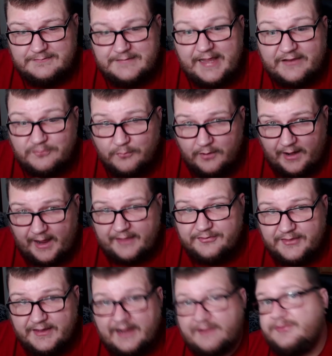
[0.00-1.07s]
that's what I
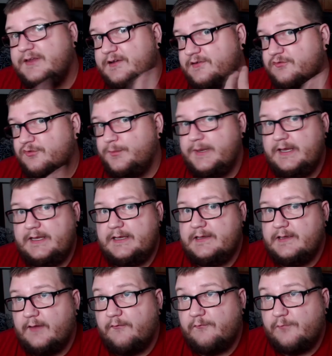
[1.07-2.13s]
think. I think there's going to be
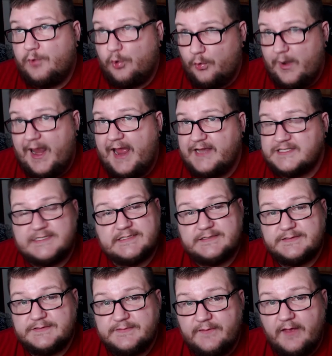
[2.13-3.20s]
a crash
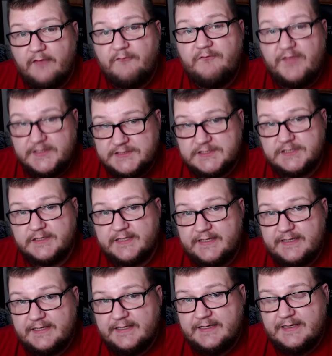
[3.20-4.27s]
eventually.